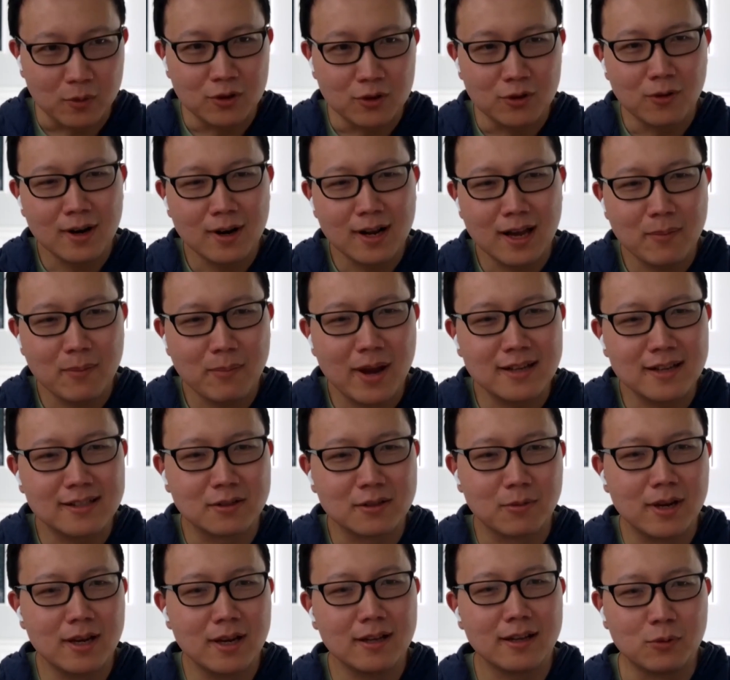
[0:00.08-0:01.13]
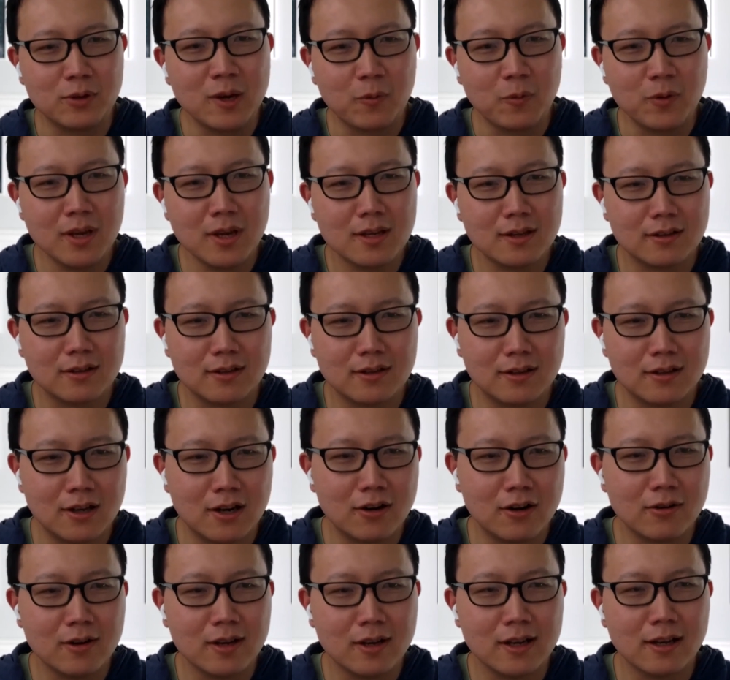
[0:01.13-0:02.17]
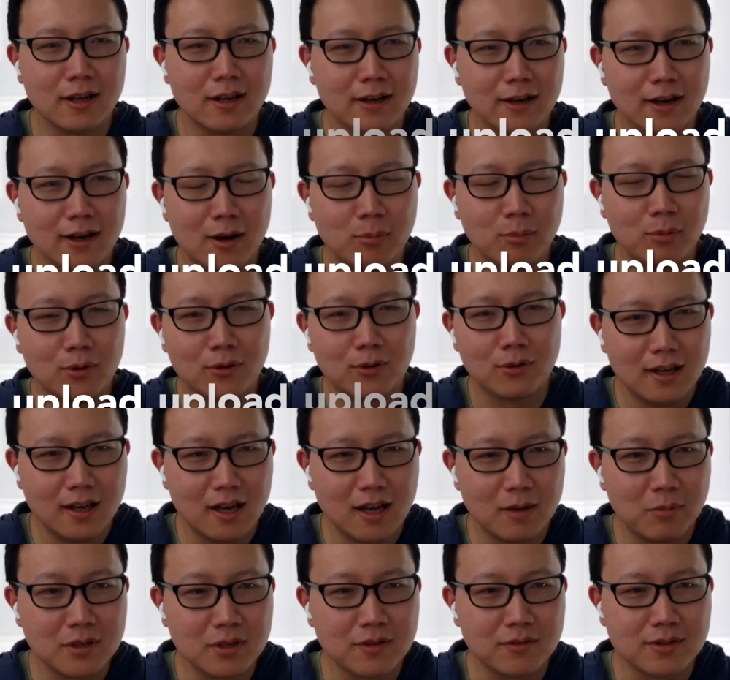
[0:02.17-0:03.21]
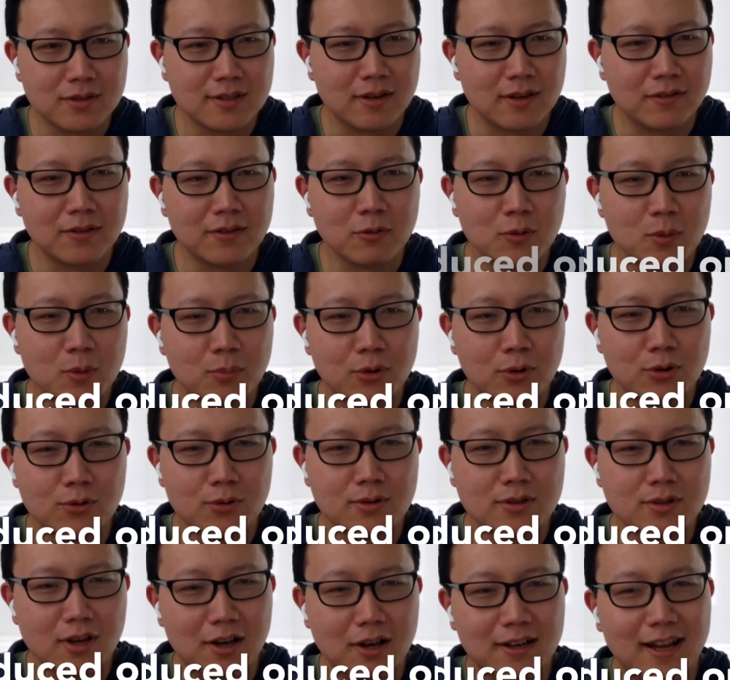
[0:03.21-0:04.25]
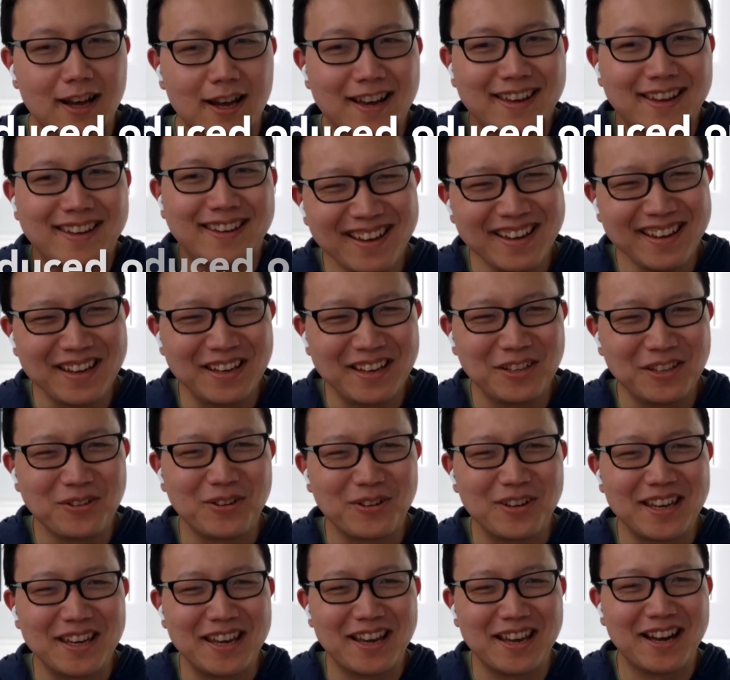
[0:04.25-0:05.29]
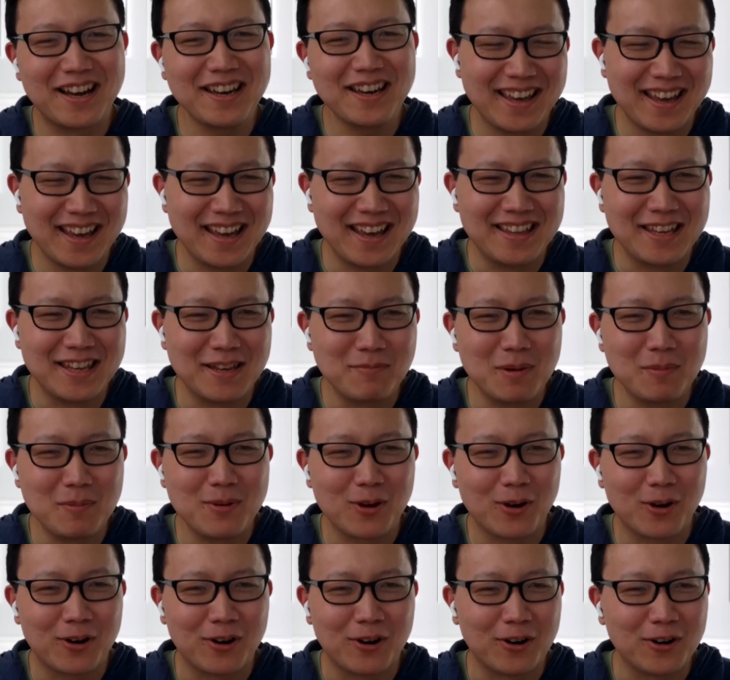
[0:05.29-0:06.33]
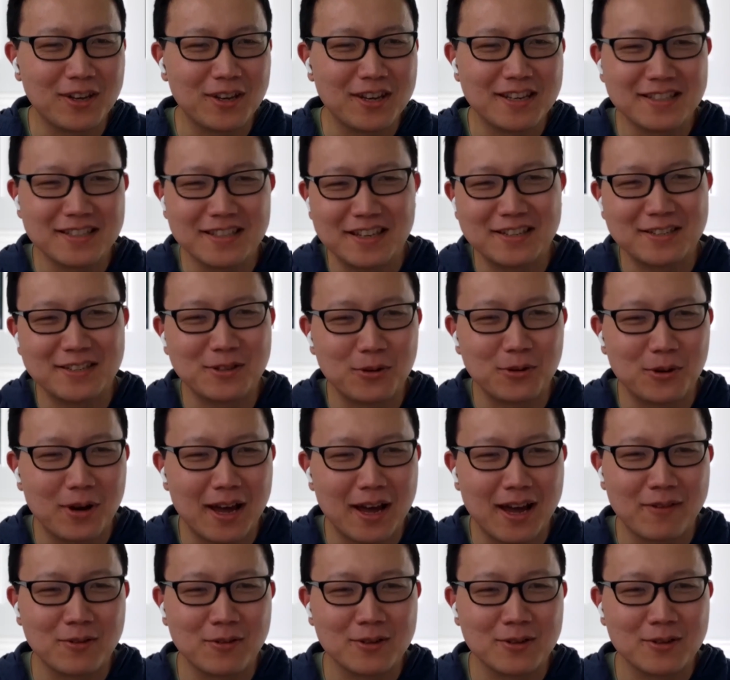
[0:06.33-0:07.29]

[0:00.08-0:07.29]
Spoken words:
you and I pass away, like we can literally like upload a bunch of stuff that we produce online into an AI, and then maybe our kids can still have us